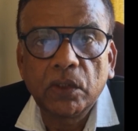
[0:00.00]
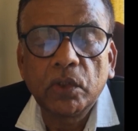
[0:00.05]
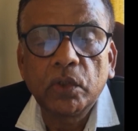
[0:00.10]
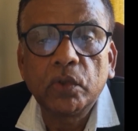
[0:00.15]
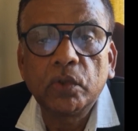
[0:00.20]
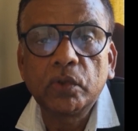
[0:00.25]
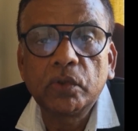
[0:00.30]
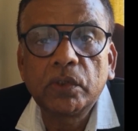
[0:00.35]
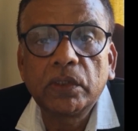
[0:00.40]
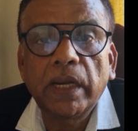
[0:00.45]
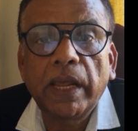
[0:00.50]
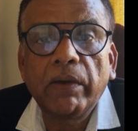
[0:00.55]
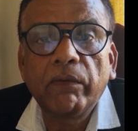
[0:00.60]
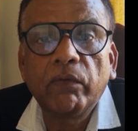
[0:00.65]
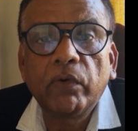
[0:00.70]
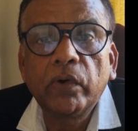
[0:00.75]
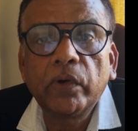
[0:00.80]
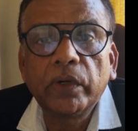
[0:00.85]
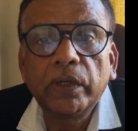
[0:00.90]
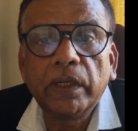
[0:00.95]
You should
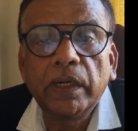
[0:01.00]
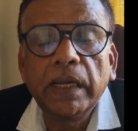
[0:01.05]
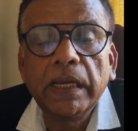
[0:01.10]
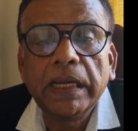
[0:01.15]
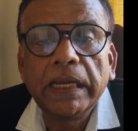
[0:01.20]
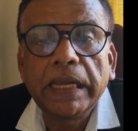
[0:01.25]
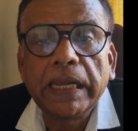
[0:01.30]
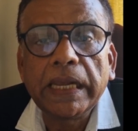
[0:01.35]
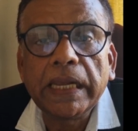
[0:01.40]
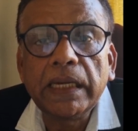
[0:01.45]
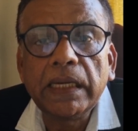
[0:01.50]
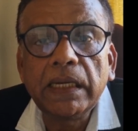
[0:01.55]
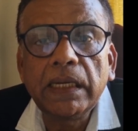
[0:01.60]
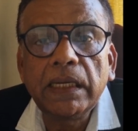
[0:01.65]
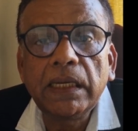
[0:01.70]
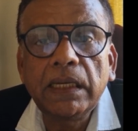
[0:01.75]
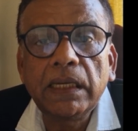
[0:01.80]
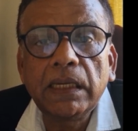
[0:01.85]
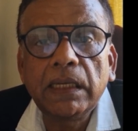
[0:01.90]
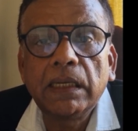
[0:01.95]
avoid
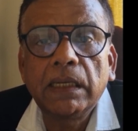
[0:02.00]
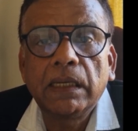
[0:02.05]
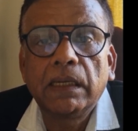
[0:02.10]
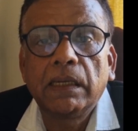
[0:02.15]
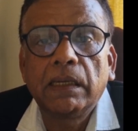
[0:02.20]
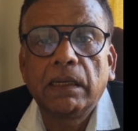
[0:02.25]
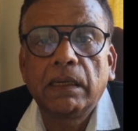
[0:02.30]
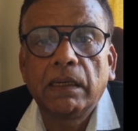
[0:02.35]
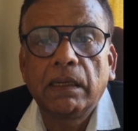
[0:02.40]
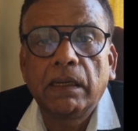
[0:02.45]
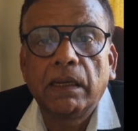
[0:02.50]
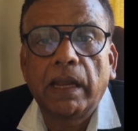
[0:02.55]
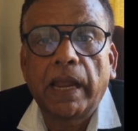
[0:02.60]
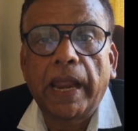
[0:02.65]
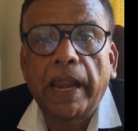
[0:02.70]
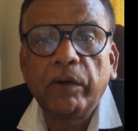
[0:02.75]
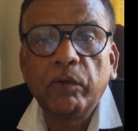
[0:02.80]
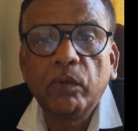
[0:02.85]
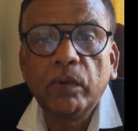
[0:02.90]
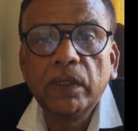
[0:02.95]
any
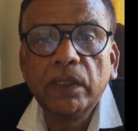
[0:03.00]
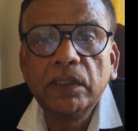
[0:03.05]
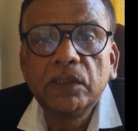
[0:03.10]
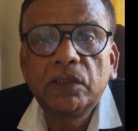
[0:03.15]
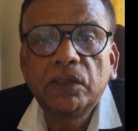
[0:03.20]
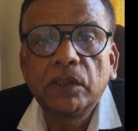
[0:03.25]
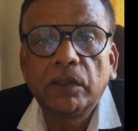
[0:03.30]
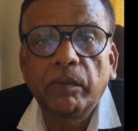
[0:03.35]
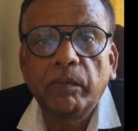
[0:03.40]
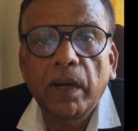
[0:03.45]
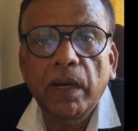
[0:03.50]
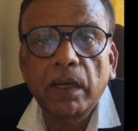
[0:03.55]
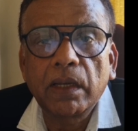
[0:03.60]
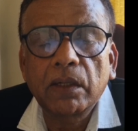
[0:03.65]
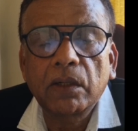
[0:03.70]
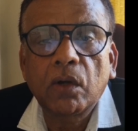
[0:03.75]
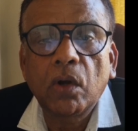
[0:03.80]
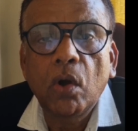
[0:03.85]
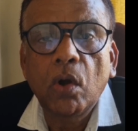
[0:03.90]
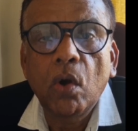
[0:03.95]
adverse
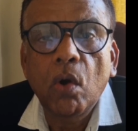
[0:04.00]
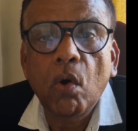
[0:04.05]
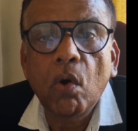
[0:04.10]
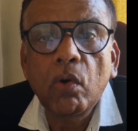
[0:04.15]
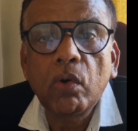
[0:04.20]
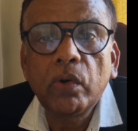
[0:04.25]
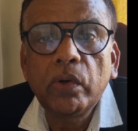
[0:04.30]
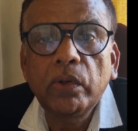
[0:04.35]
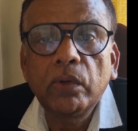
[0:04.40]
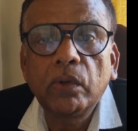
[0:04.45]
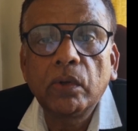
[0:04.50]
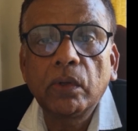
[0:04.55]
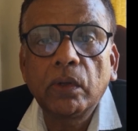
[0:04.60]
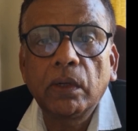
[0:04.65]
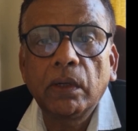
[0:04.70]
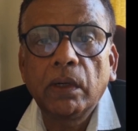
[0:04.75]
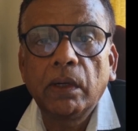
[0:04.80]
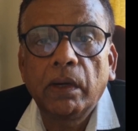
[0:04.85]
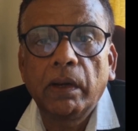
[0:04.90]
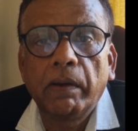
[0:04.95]
remark on
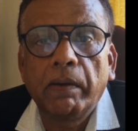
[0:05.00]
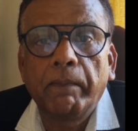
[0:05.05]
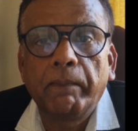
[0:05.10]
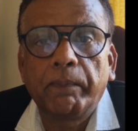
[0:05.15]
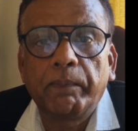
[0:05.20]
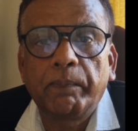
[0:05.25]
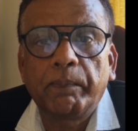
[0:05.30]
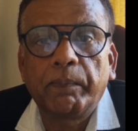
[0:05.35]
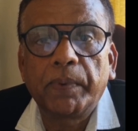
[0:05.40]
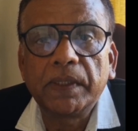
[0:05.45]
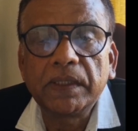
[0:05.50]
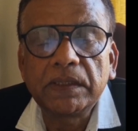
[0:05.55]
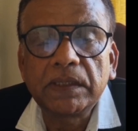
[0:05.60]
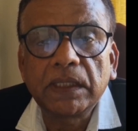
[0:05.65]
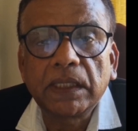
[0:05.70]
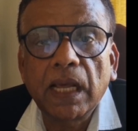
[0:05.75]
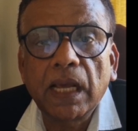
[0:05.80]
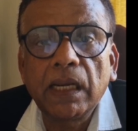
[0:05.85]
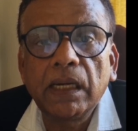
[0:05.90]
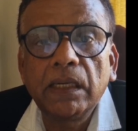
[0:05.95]
your
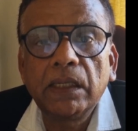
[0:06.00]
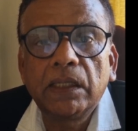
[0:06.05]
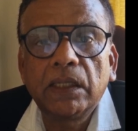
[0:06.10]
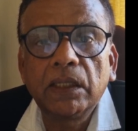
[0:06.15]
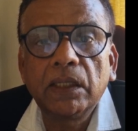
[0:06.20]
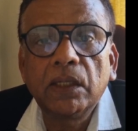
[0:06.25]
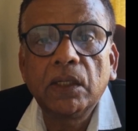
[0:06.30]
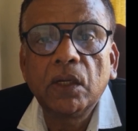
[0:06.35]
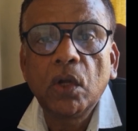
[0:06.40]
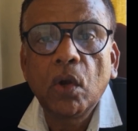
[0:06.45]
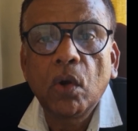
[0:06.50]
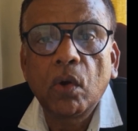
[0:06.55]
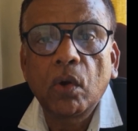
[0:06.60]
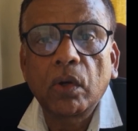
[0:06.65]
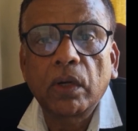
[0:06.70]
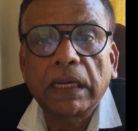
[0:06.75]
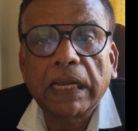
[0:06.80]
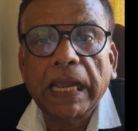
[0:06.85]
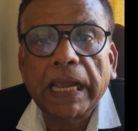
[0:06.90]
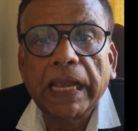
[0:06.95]
personality
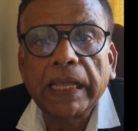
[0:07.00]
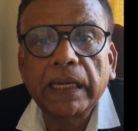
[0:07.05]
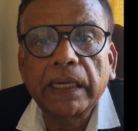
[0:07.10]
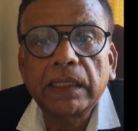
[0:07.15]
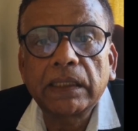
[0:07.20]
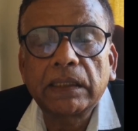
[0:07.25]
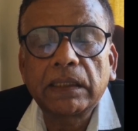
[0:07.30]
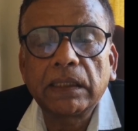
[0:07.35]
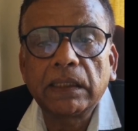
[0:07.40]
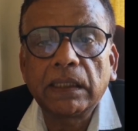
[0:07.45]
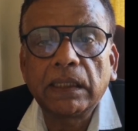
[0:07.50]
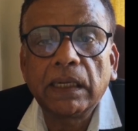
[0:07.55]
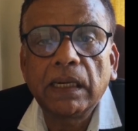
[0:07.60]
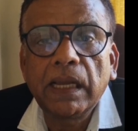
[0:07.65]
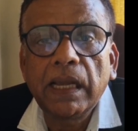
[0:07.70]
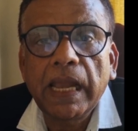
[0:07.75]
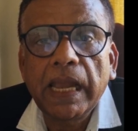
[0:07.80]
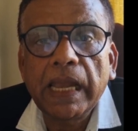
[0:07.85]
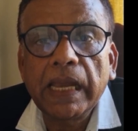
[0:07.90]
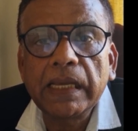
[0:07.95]
or character
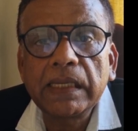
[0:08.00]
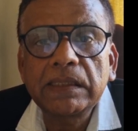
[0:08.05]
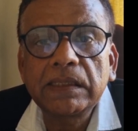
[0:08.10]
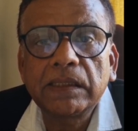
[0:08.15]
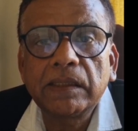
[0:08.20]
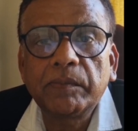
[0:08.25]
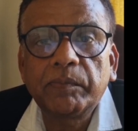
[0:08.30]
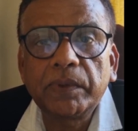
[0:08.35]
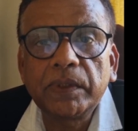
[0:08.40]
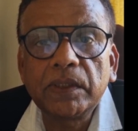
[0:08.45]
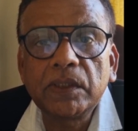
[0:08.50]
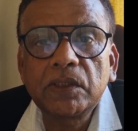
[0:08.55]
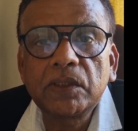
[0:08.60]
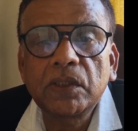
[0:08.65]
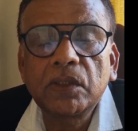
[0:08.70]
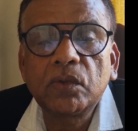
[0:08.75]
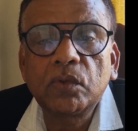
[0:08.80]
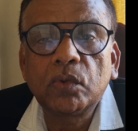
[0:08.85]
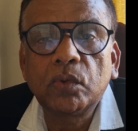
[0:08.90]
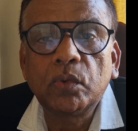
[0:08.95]
as a
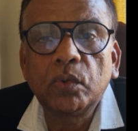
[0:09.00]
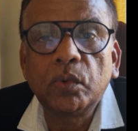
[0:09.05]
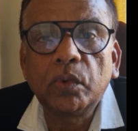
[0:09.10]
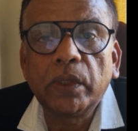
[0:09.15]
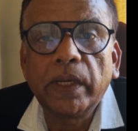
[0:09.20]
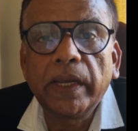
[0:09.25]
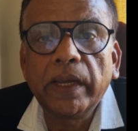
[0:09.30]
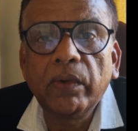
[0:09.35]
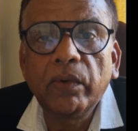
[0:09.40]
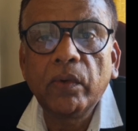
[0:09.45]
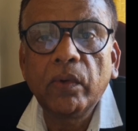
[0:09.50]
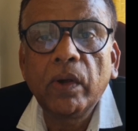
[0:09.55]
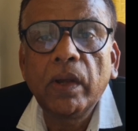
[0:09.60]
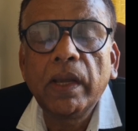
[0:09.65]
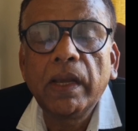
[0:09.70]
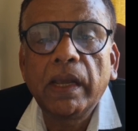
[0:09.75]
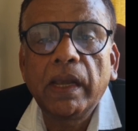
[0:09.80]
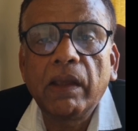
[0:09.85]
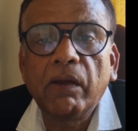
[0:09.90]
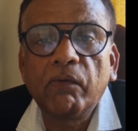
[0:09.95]
person who gave
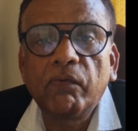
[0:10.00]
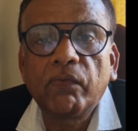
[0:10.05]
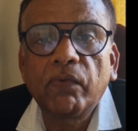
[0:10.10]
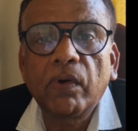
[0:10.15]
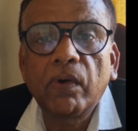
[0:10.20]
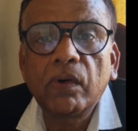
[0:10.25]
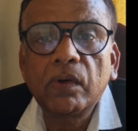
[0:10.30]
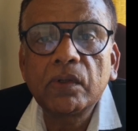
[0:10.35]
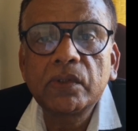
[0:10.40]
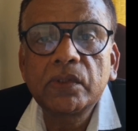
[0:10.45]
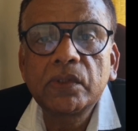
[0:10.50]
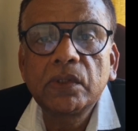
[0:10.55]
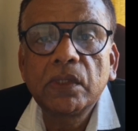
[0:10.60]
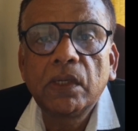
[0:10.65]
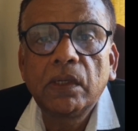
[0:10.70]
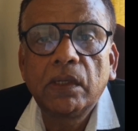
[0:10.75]
a false